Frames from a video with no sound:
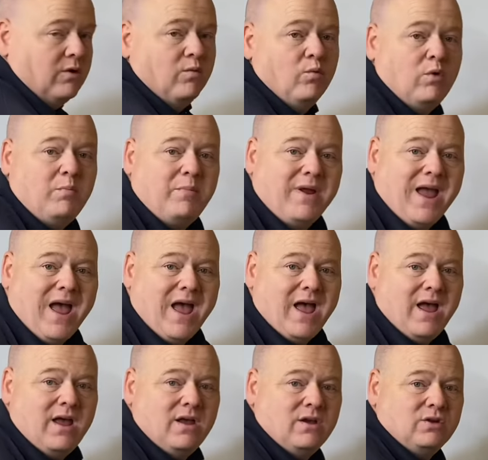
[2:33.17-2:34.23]
would be
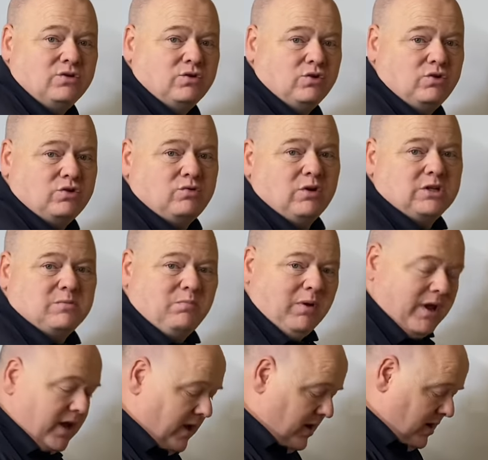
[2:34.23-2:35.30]
air. So just to
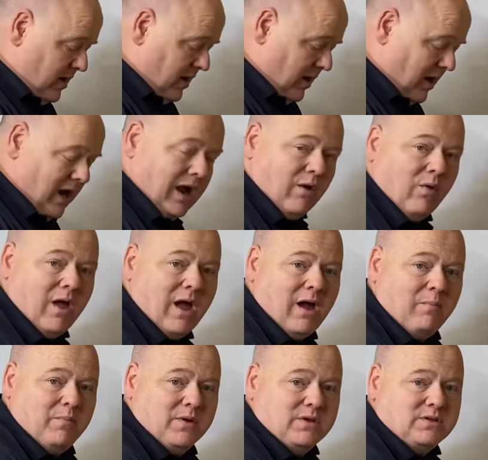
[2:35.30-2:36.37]
explain how that
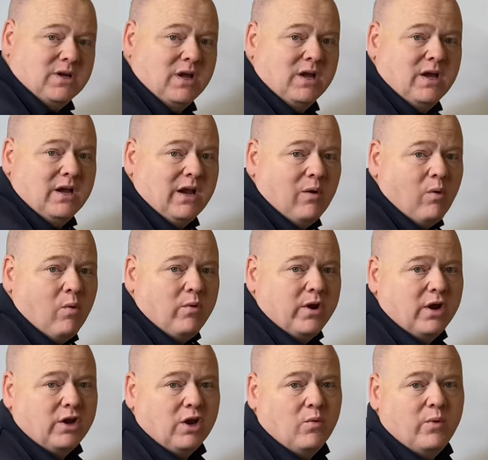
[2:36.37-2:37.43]
happens. Now what we're
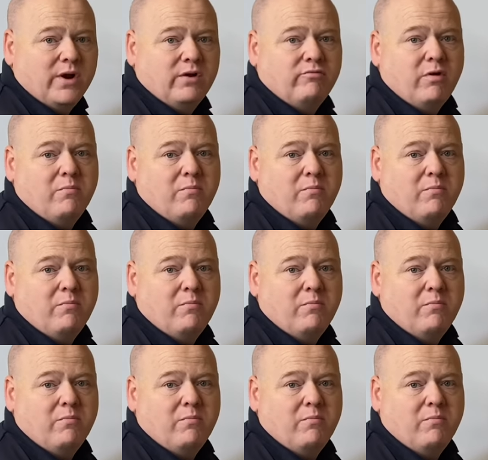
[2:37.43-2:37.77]
going to do, we're going